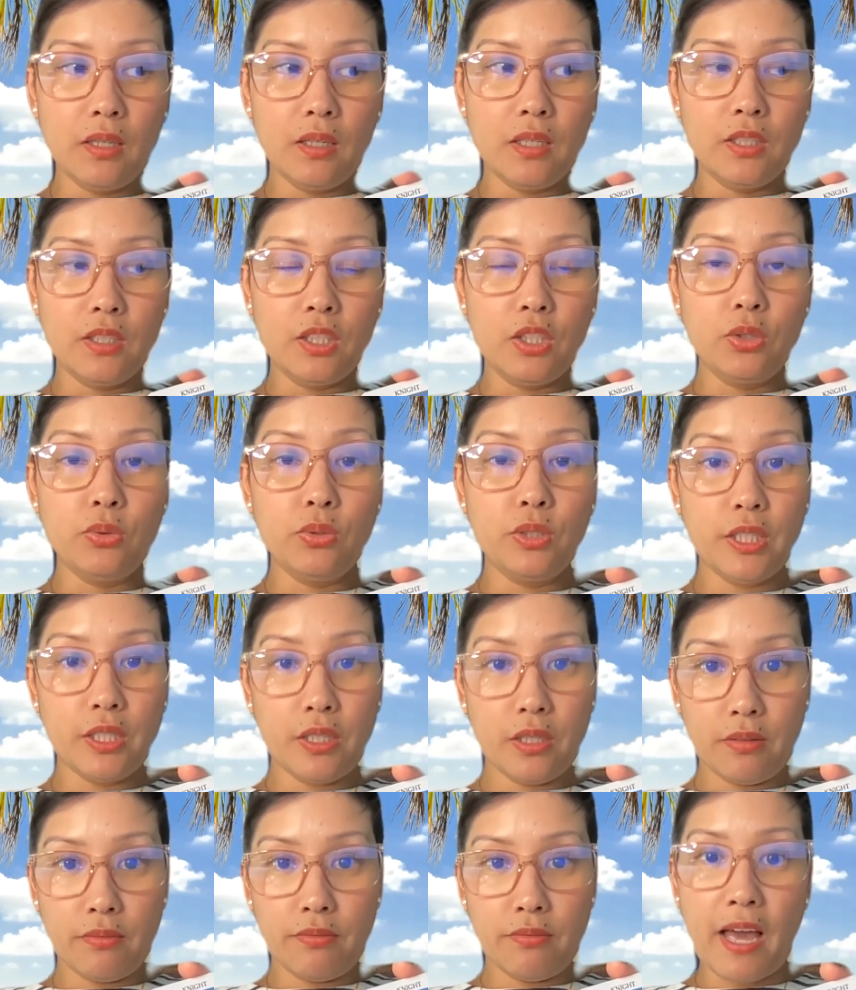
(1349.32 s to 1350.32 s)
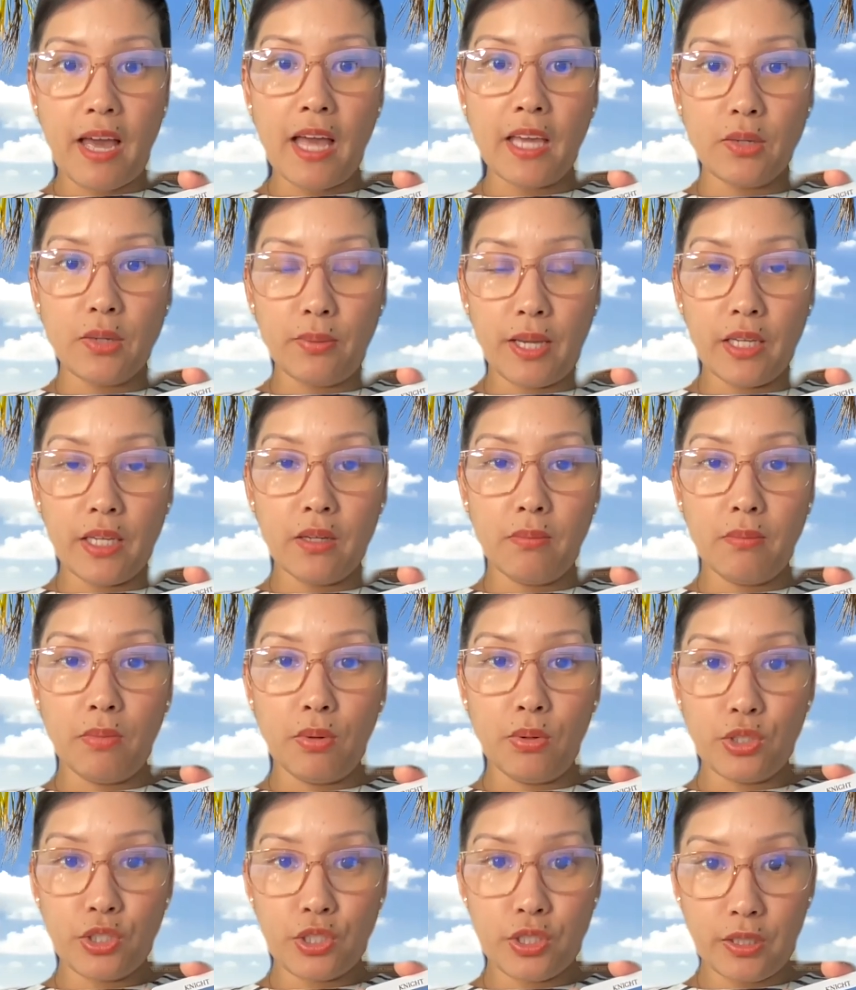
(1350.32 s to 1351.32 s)
you need to evaluate
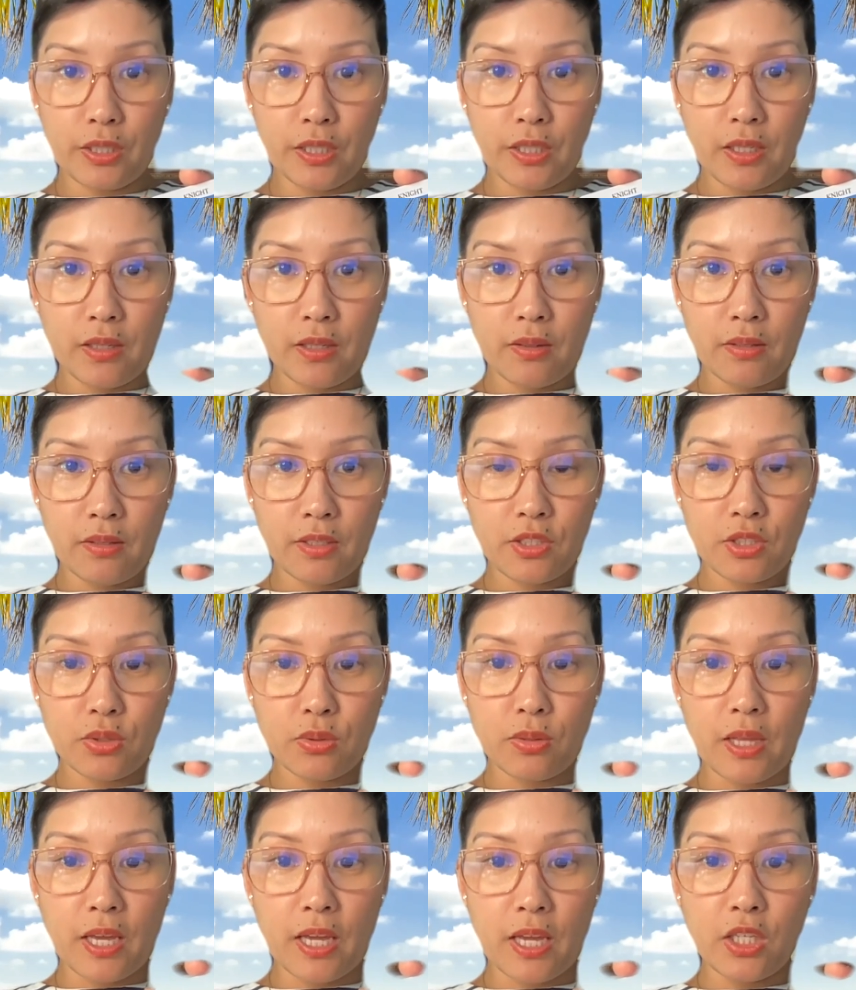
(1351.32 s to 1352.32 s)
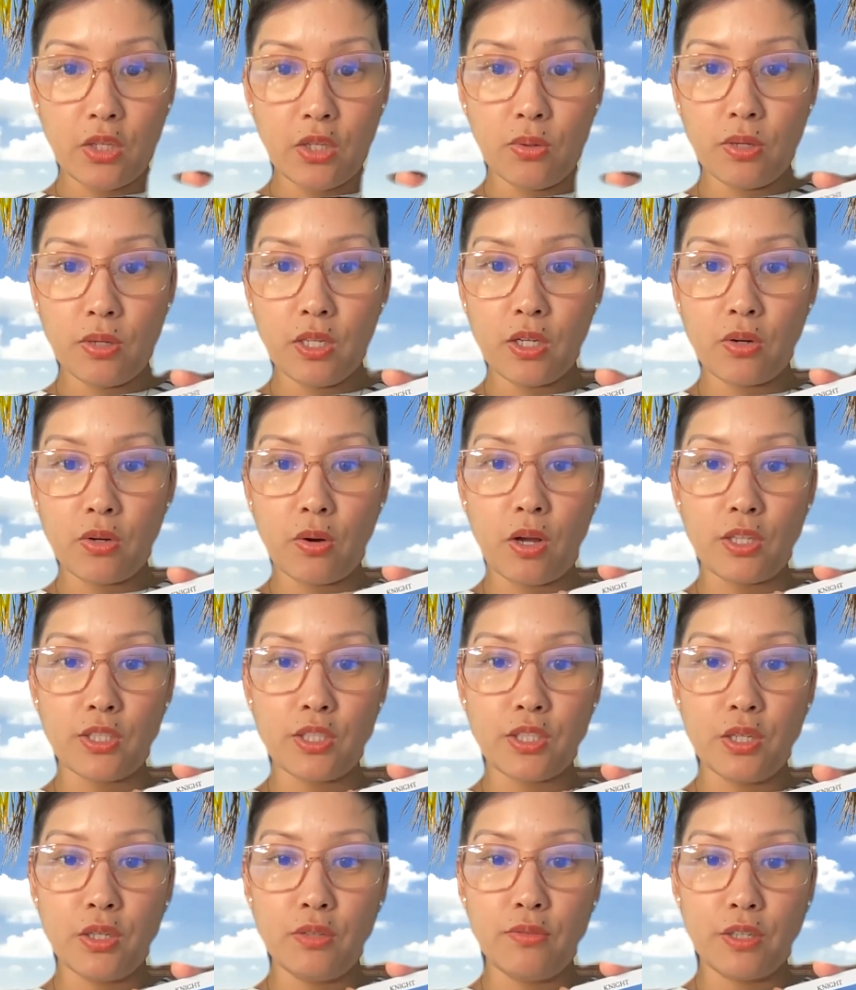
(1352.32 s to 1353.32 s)
emotionally so that you can
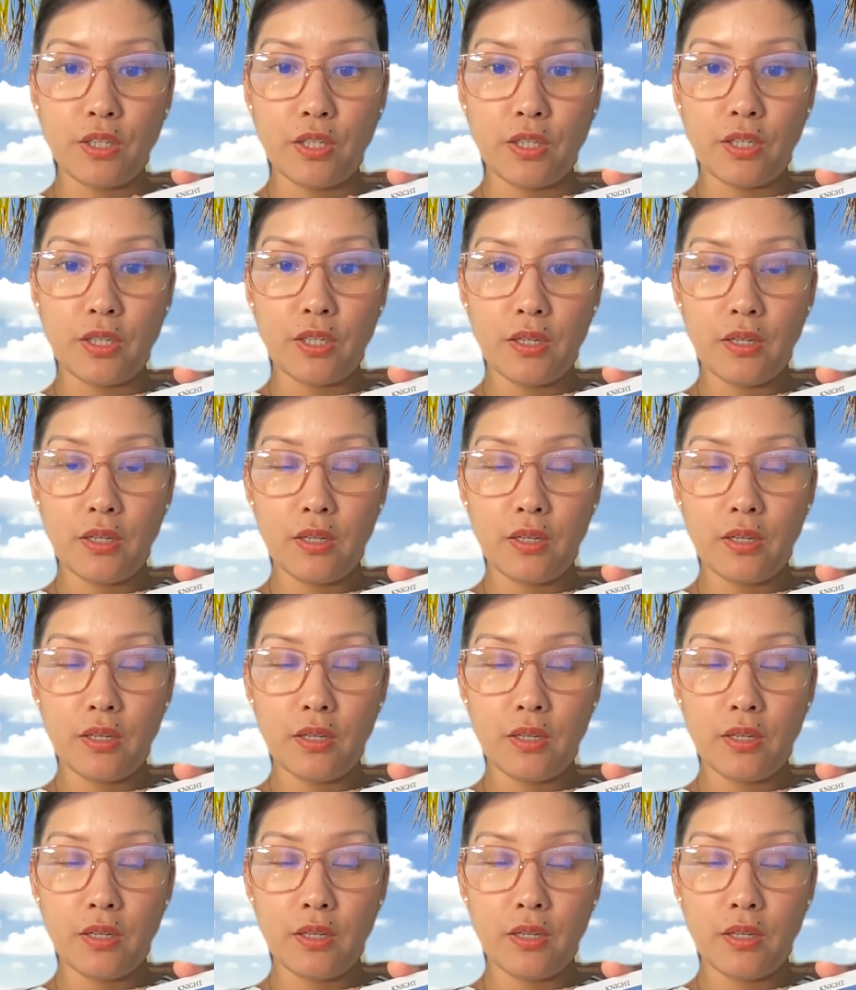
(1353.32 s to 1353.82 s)
cross over